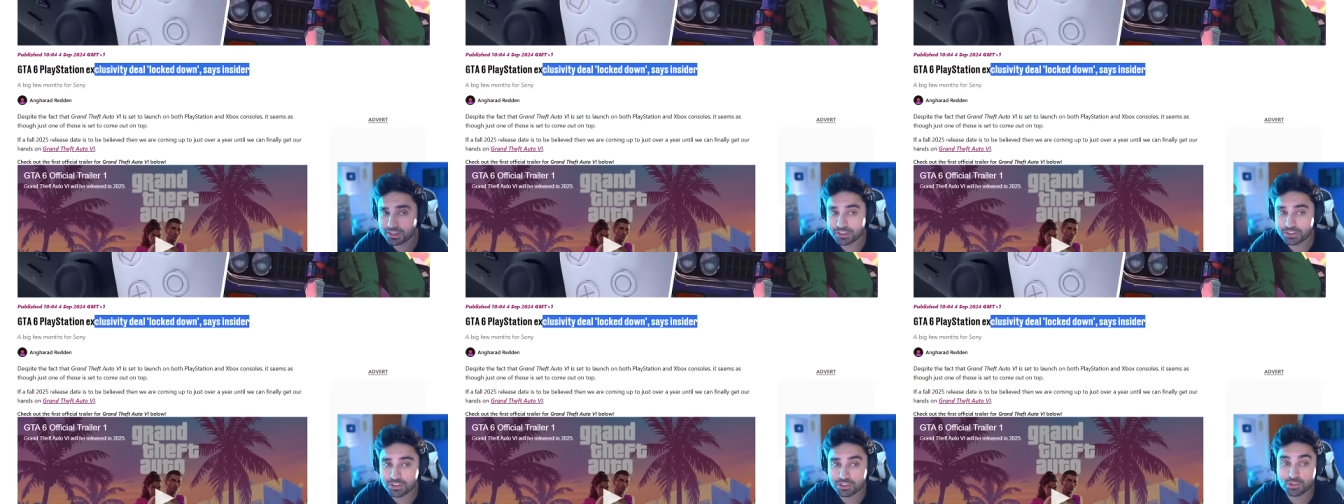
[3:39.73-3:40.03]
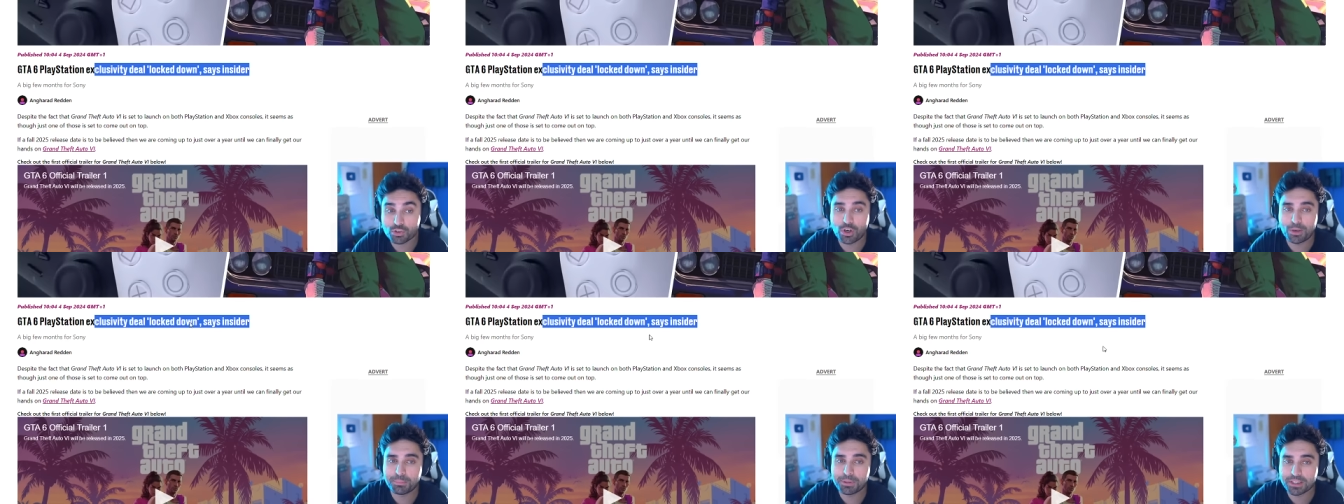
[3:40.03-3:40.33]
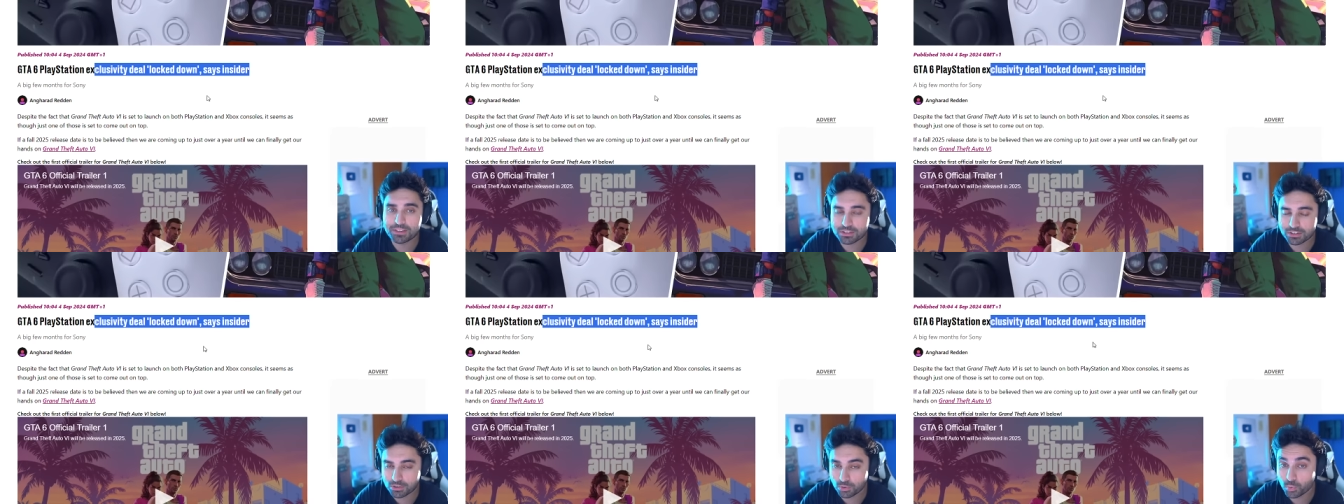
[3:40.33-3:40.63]
A six is going to be
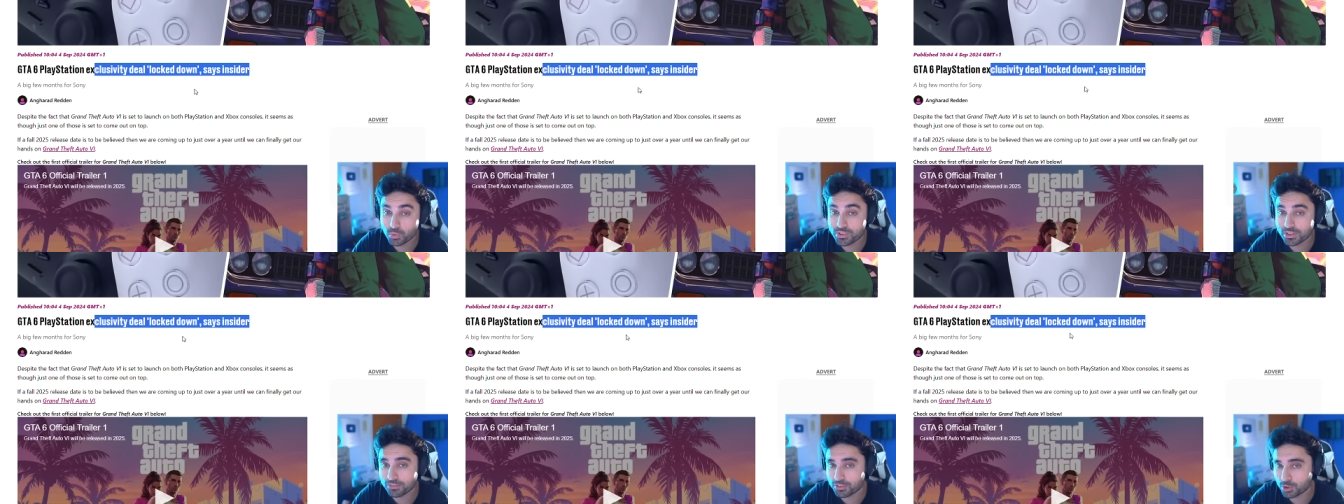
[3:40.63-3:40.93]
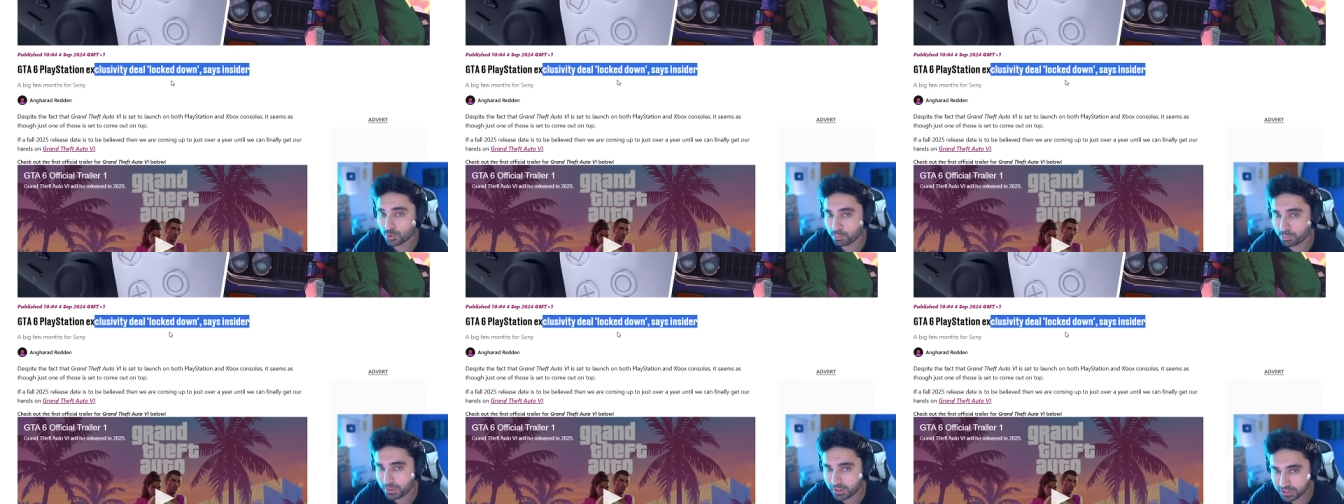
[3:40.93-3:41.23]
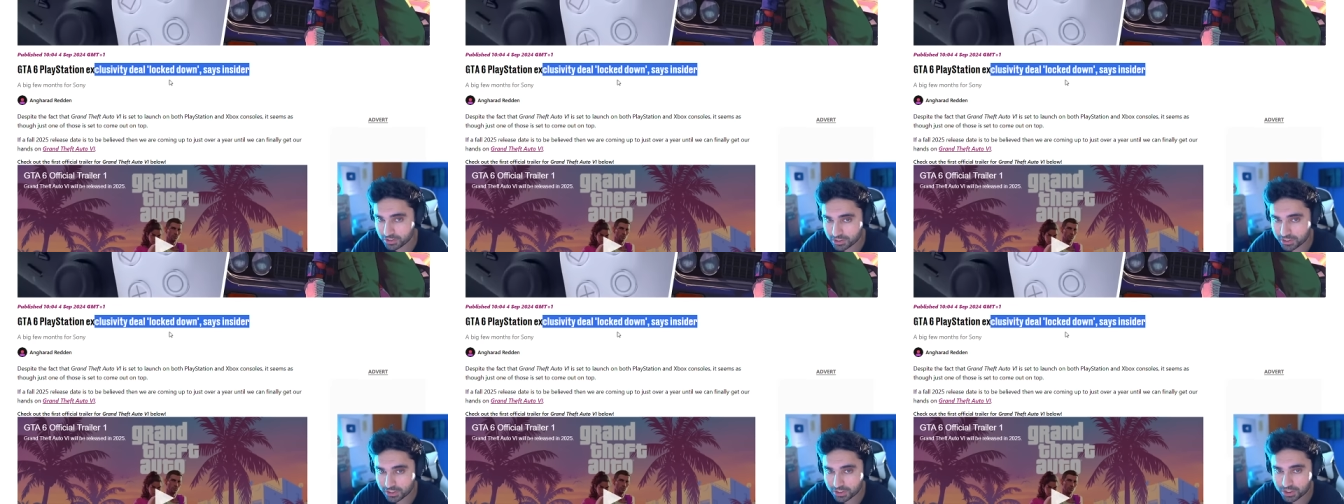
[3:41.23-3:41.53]
exclusive to
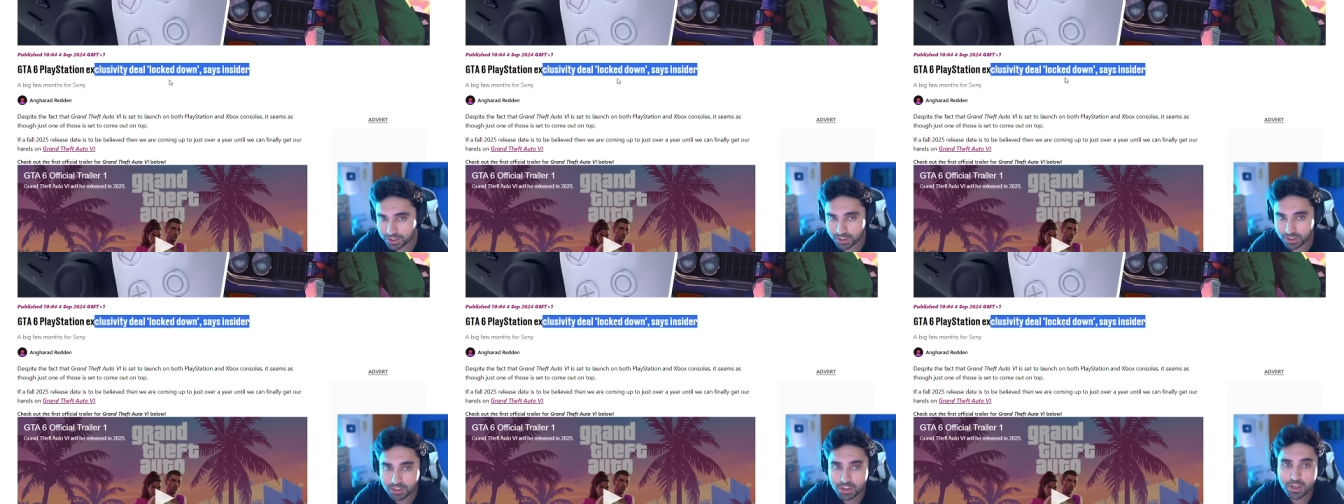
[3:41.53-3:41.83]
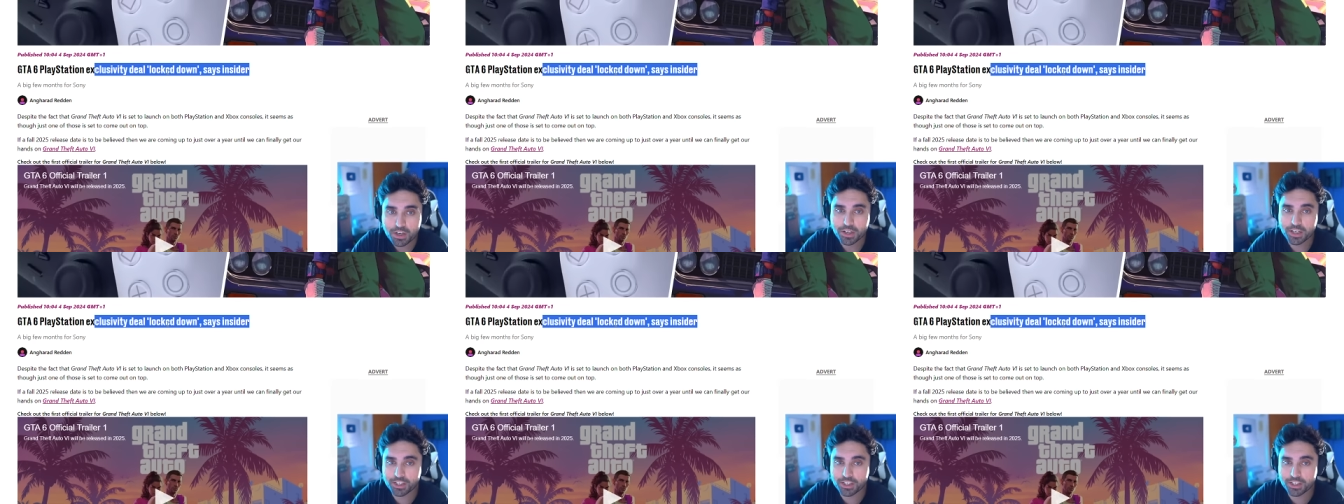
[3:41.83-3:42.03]
PlayStation.